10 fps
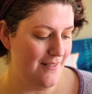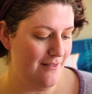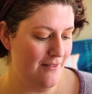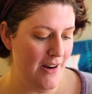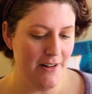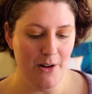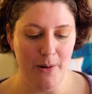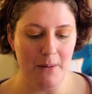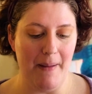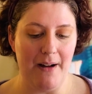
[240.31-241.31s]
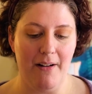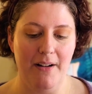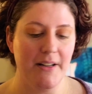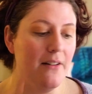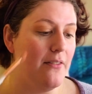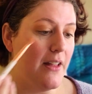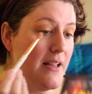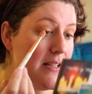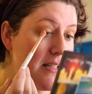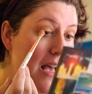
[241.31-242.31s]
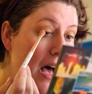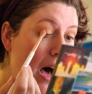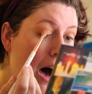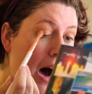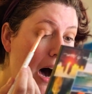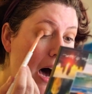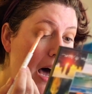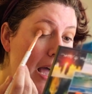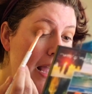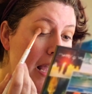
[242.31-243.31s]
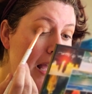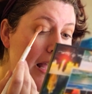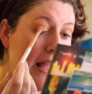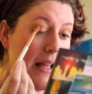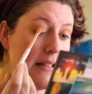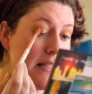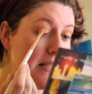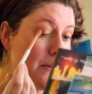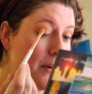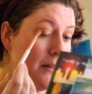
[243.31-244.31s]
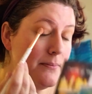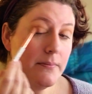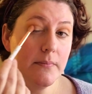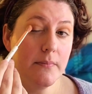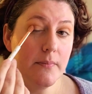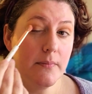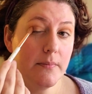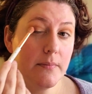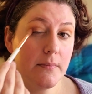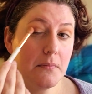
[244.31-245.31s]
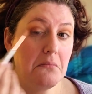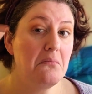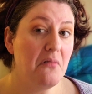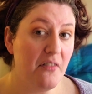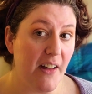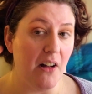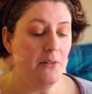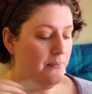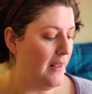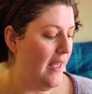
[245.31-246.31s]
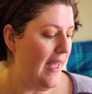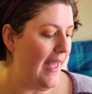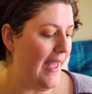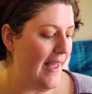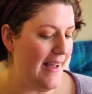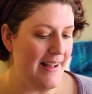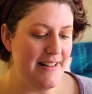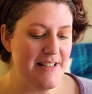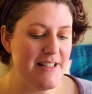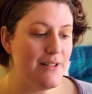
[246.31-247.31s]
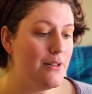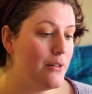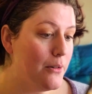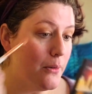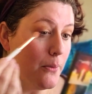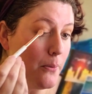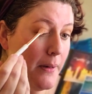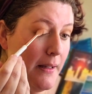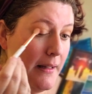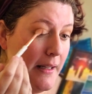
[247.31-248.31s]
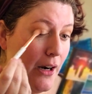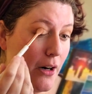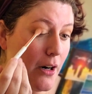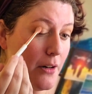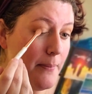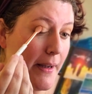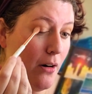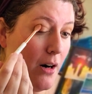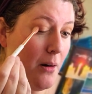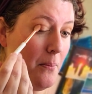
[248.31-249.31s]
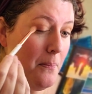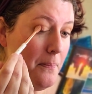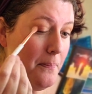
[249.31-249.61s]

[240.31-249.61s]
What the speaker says: very quick background of this. I, in December, fell and really hurt my arm,